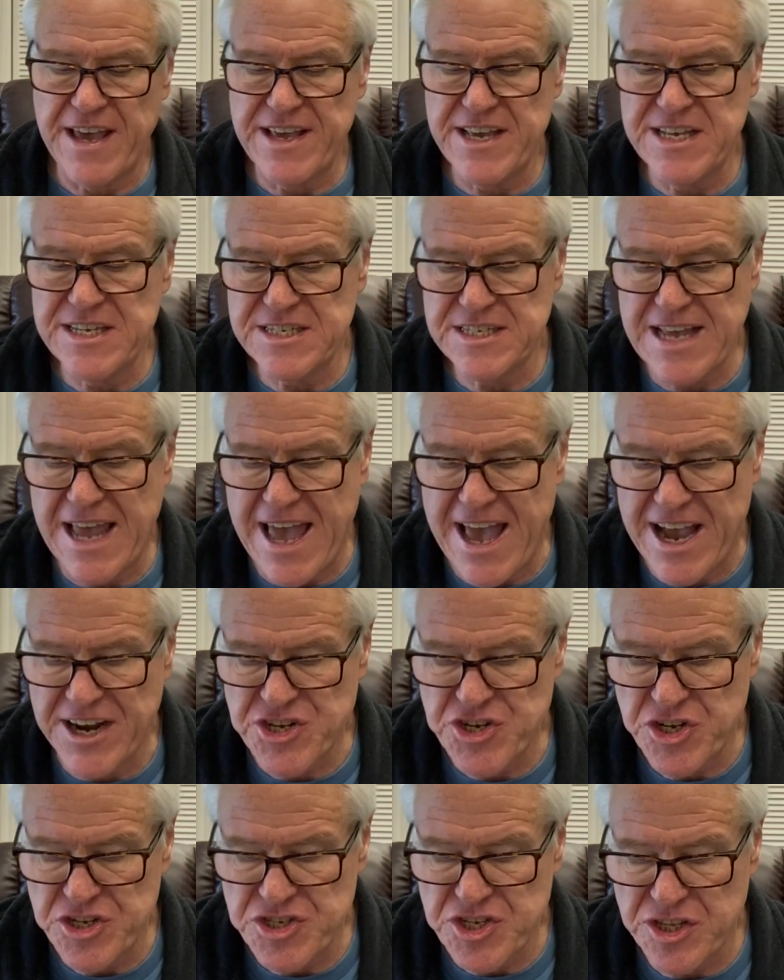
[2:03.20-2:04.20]
his
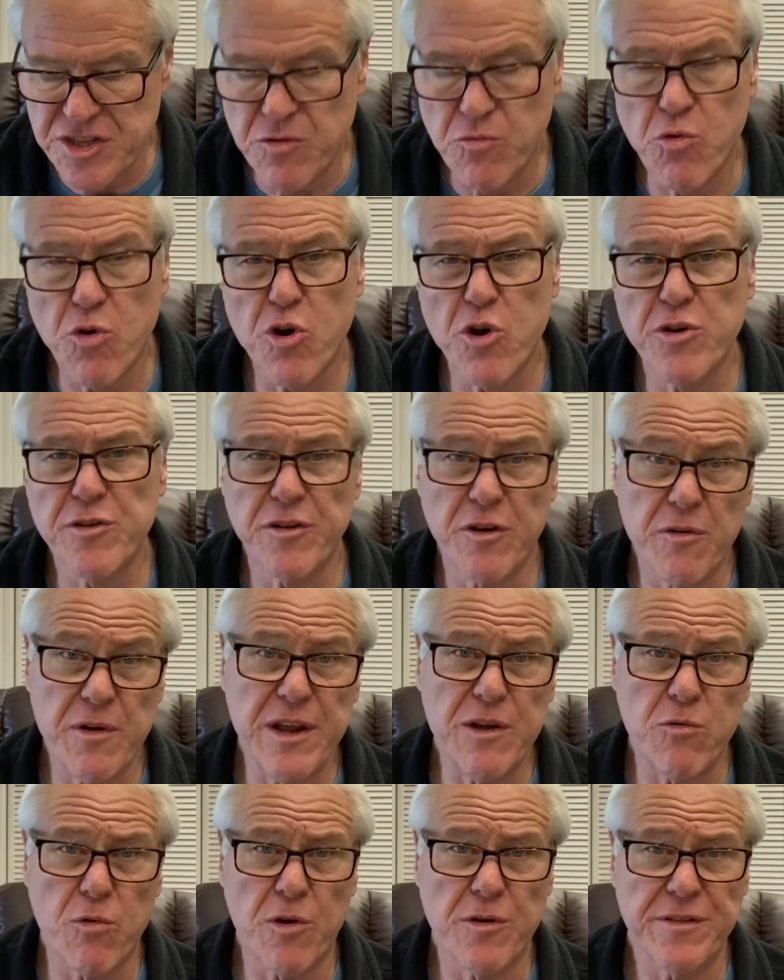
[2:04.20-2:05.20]
actions, and the
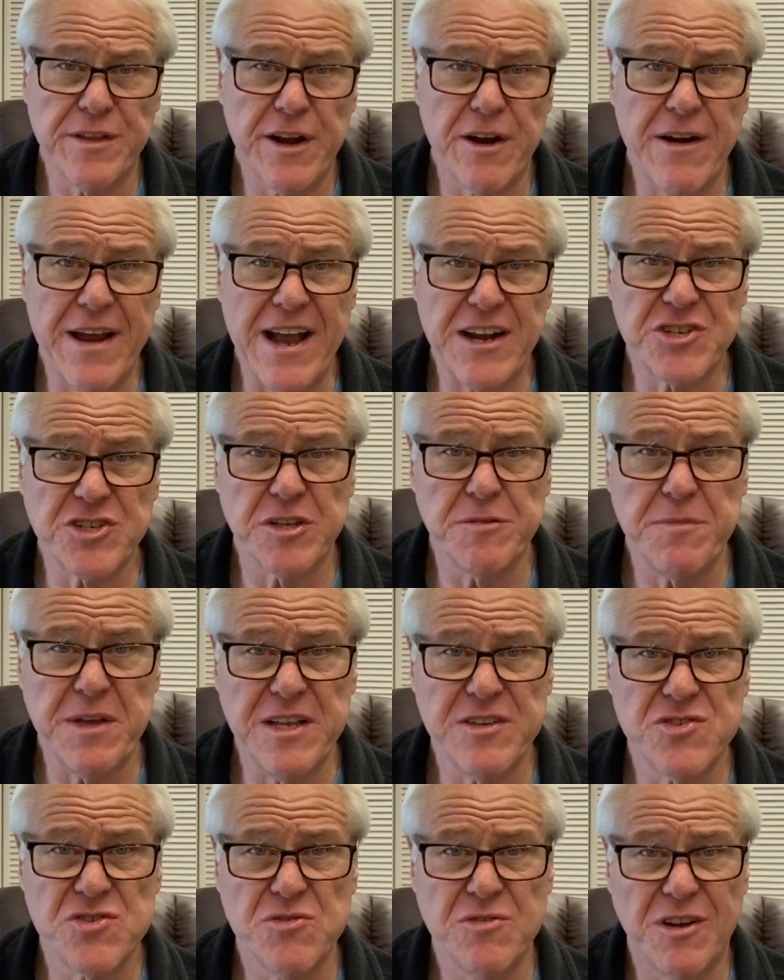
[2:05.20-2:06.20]
Greek word there actually
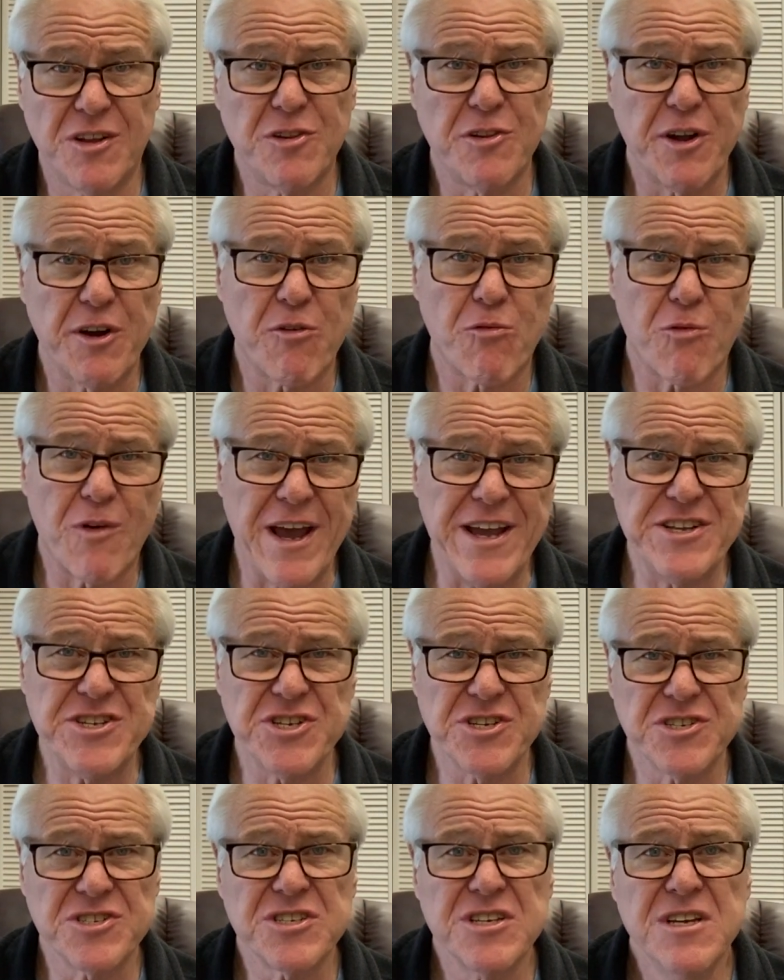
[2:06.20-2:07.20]
means to declare
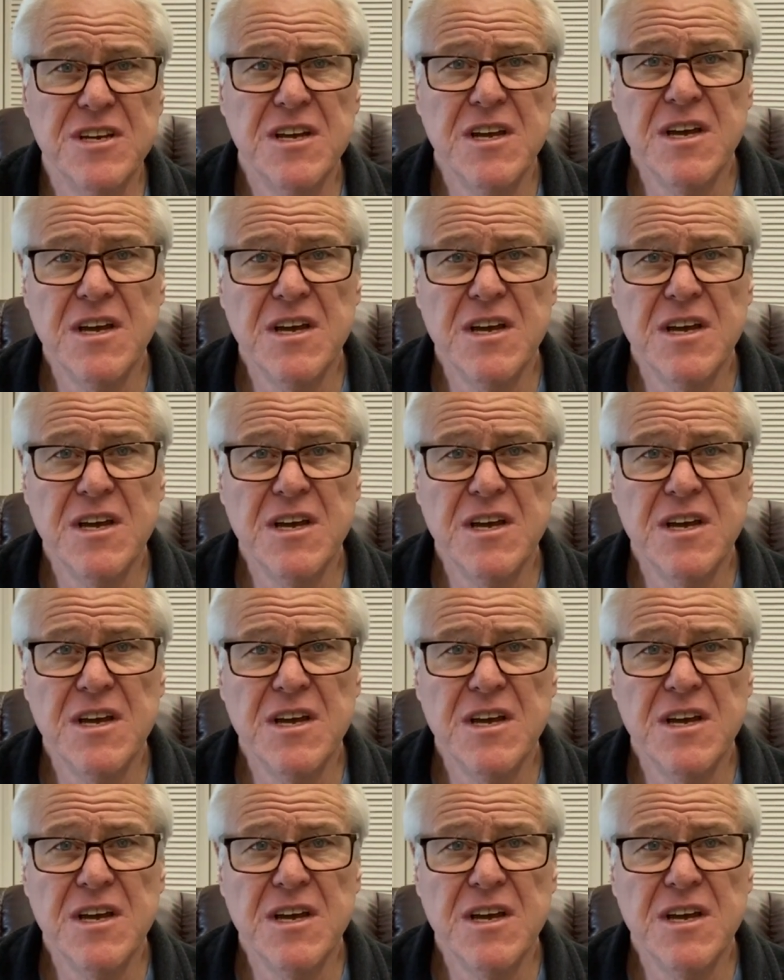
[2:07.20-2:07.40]
righteous.